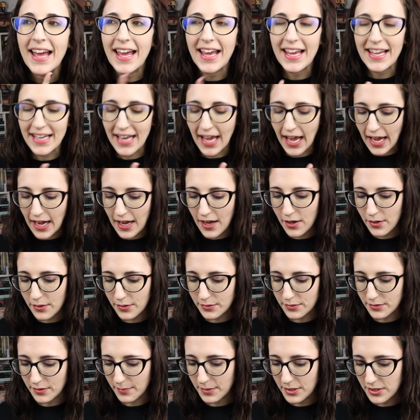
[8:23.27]
and how,
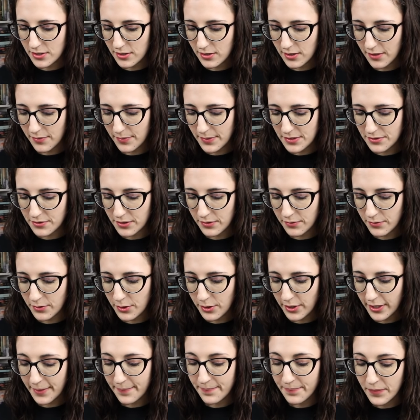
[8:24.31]
let me turn off my screen
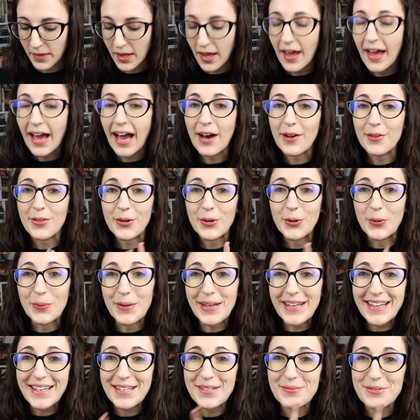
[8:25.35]
recording, how the
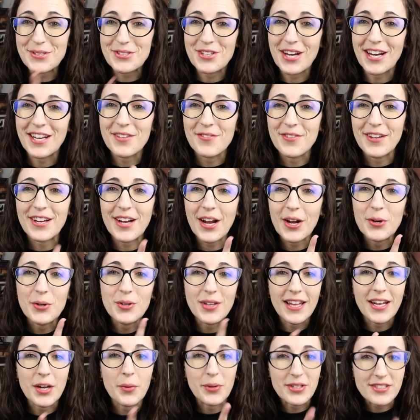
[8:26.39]
queen was trying to figure out who
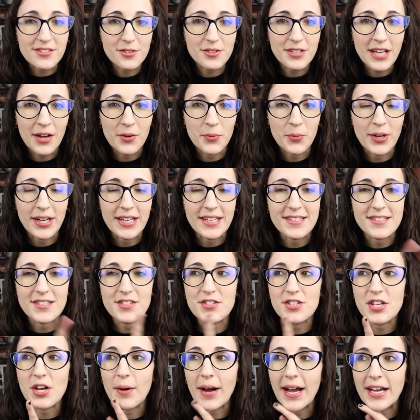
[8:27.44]
Lady Whistledown was.
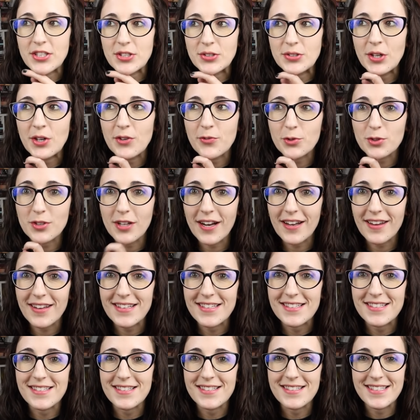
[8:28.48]
So I don't know if a lot of
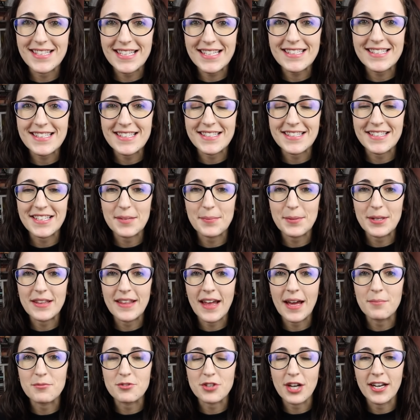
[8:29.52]
this season is going to be
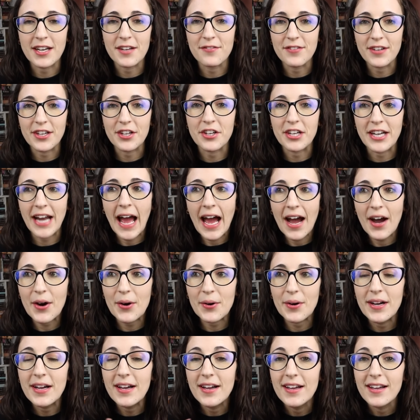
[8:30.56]
them trying to figure it
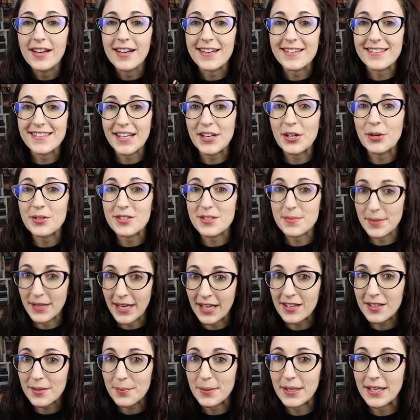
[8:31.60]
out because they know it's
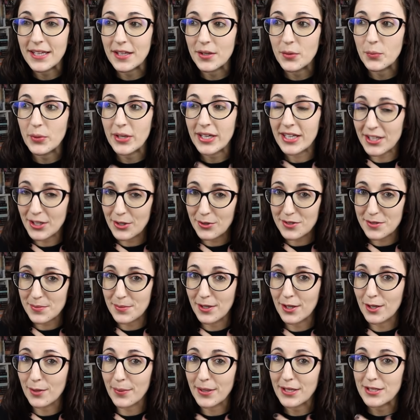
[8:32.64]
Penelope. We didn't know it's
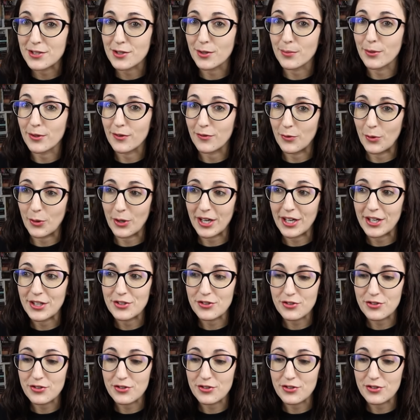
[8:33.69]
Penelope until book four.